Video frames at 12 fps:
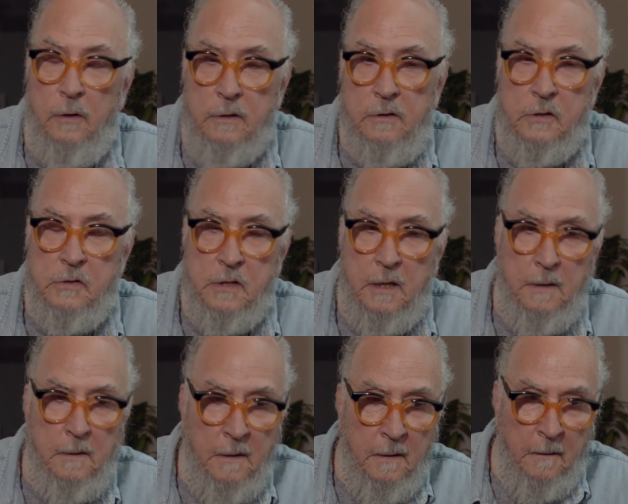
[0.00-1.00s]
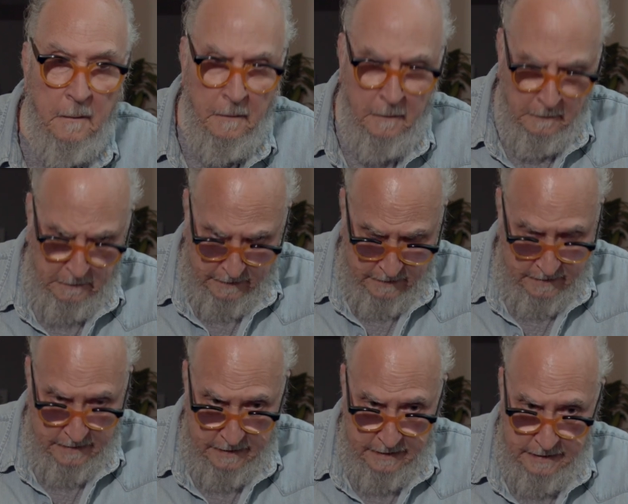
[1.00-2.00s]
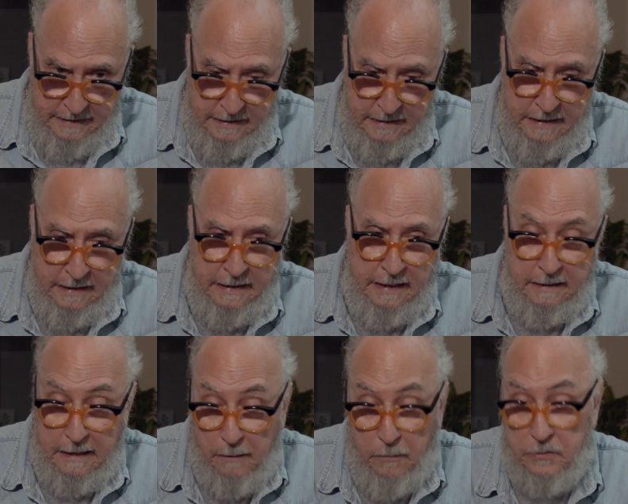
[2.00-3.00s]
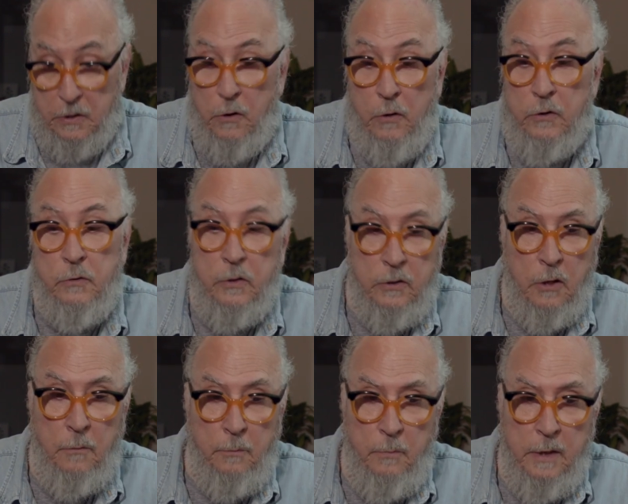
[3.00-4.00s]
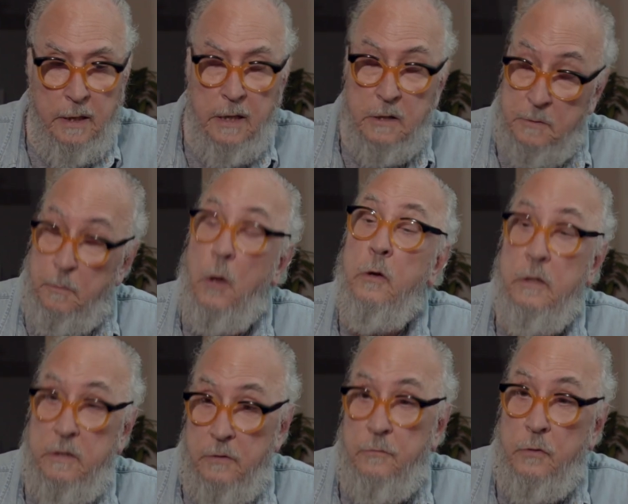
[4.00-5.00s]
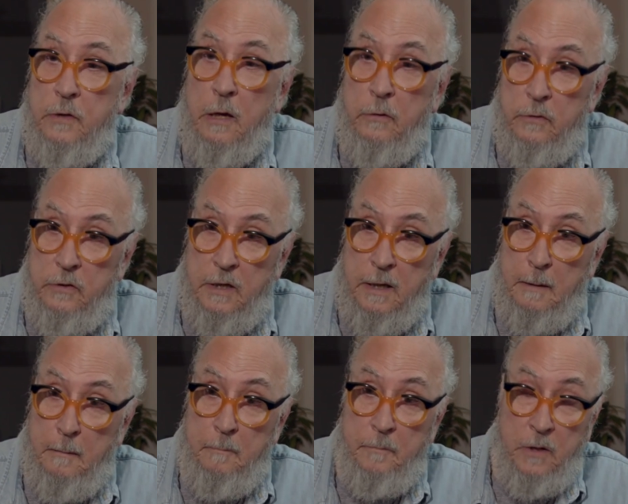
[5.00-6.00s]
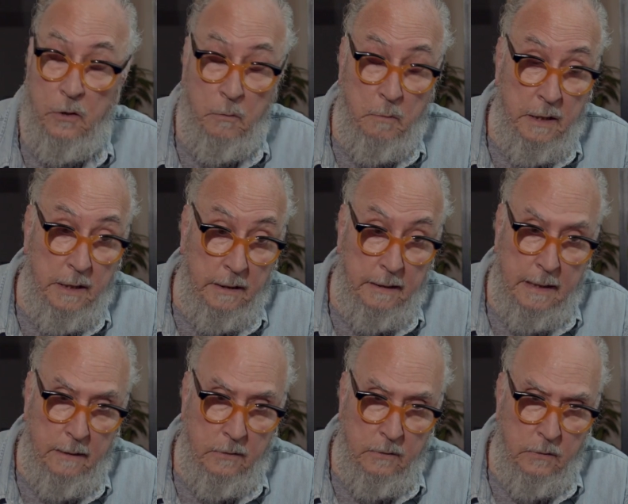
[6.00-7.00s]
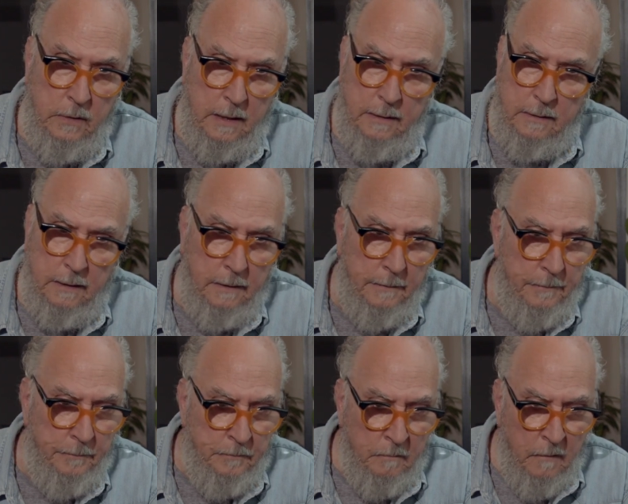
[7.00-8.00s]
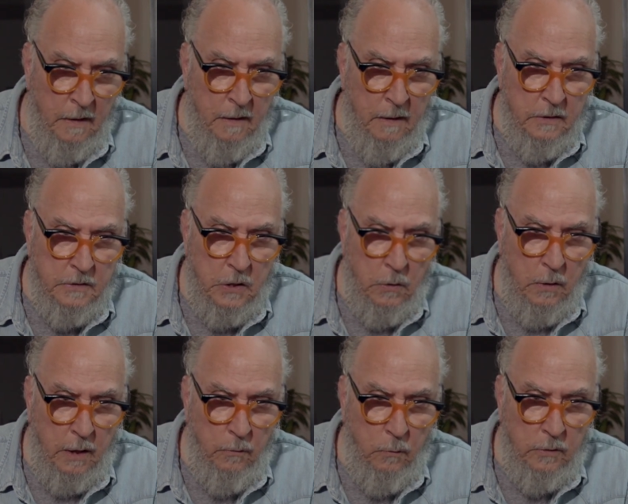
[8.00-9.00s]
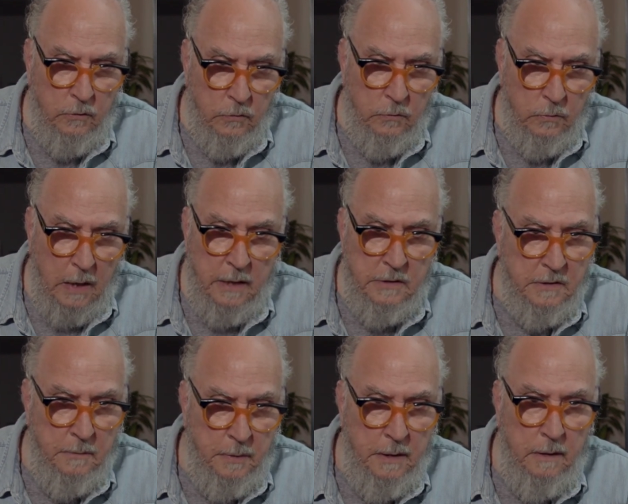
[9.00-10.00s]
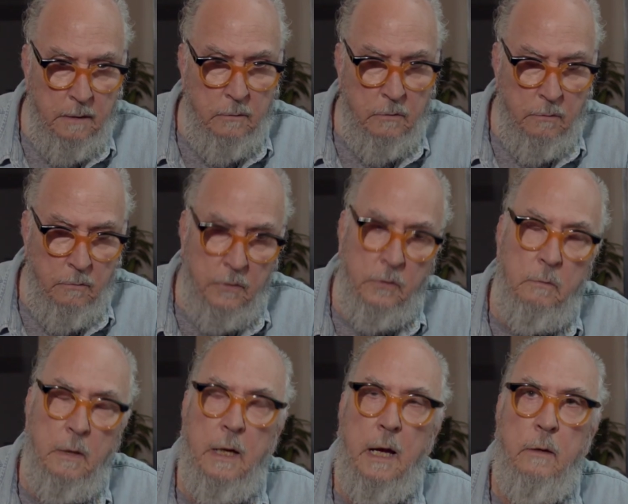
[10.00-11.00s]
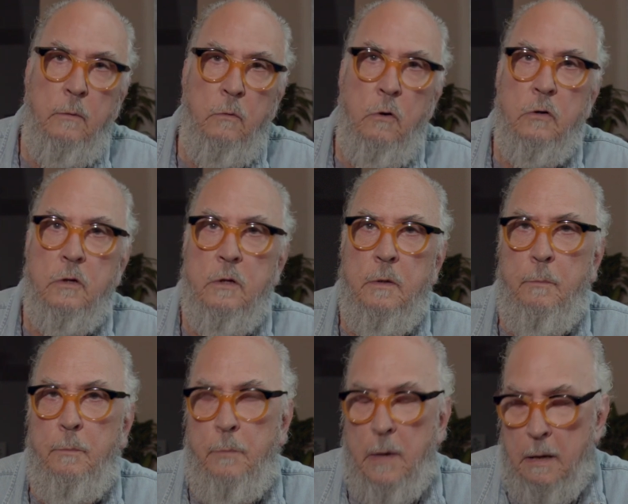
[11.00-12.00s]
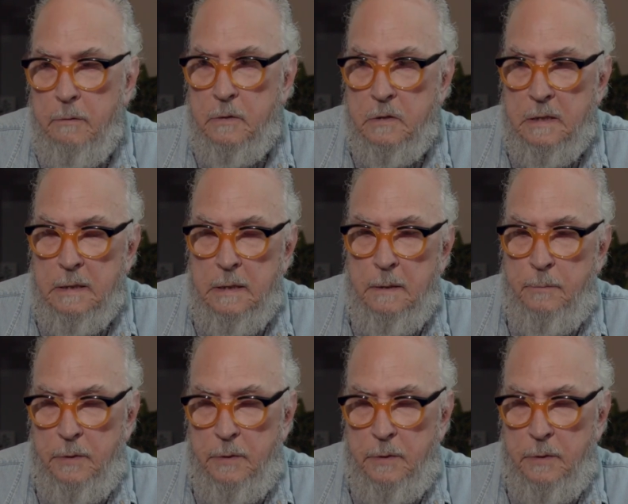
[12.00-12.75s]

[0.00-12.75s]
just and that I wasn't going to end up being exploitative without meaning to do that. So I went to ICP, with whom I had worked previously,